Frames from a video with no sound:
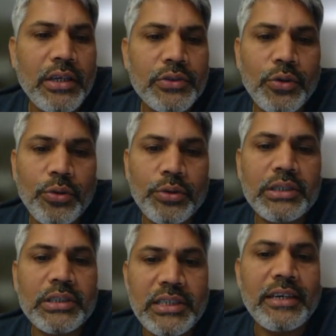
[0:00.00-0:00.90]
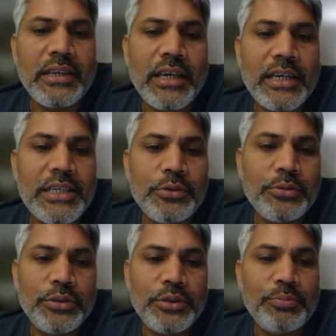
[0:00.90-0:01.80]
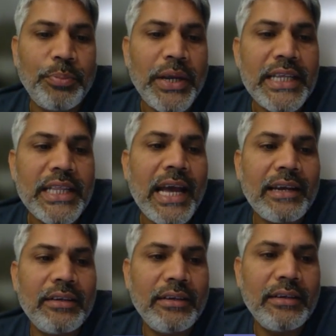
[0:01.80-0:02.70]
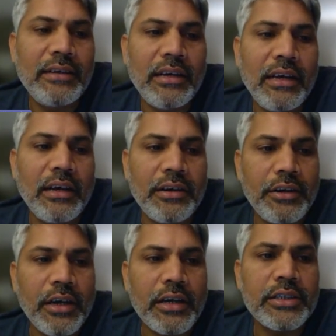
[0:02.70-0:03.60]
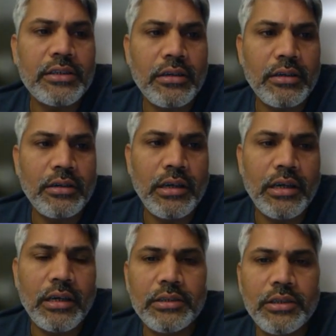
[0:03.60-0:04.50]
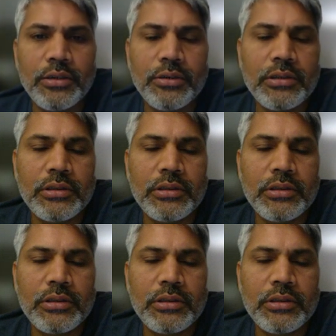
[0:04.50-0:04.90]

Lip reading: So technically, you pay that reduction. You